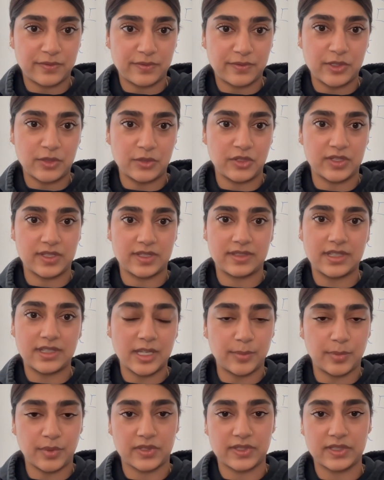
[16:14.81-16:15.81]
you just
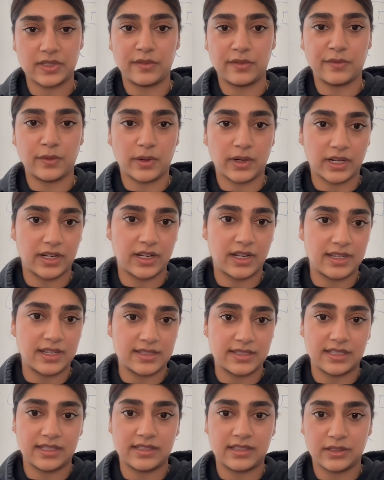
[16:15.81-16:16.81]
keep yourself
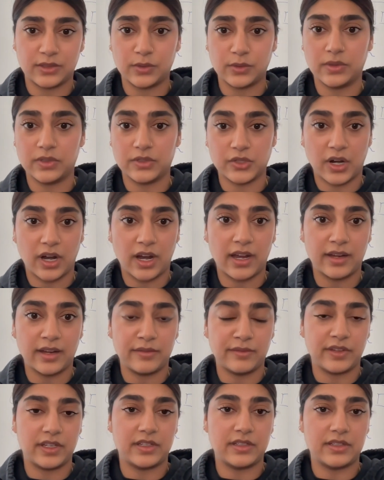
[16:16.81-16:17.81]
organized in the Google Drive
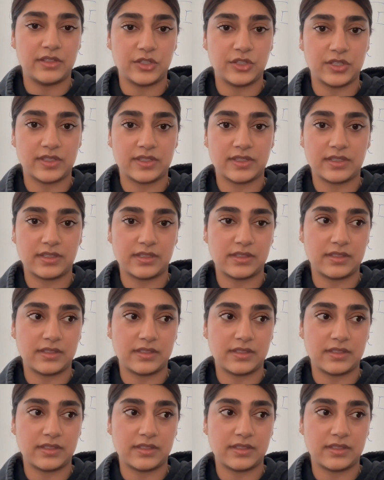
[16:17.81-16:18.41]
and just,